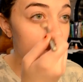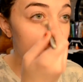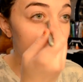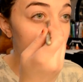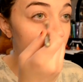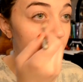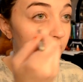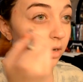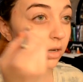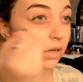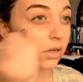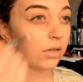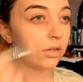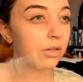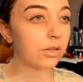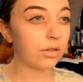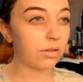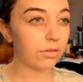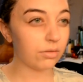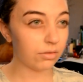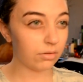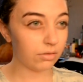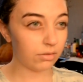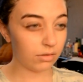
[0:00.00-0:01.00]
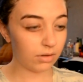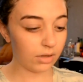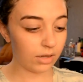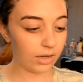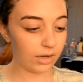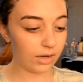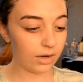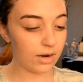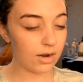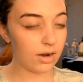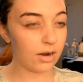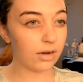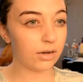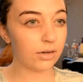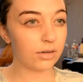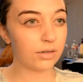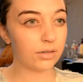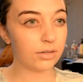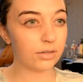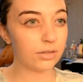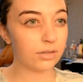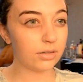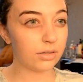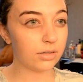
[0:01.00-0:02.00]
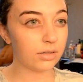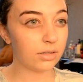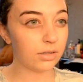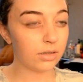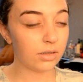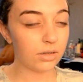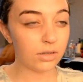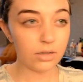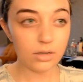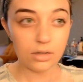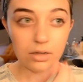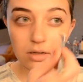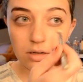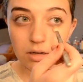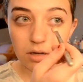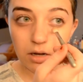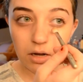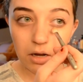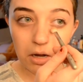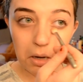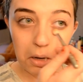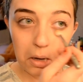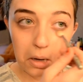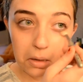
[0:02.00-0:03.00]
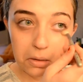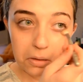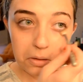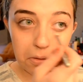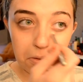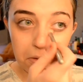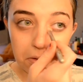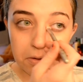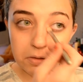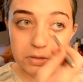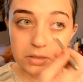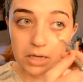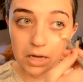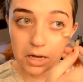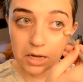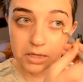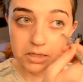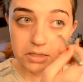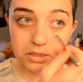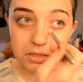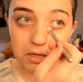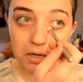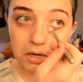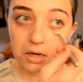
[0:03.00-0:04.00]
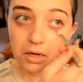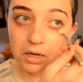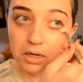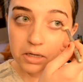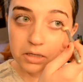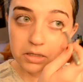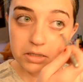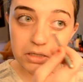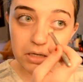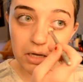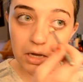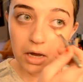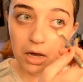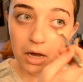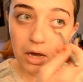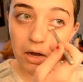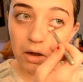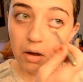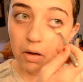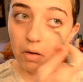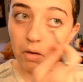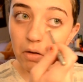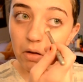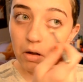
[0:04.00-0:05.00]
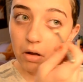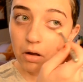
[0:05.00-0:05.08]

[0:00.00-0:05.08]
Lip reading: all through there. Hollow those eye sockets out.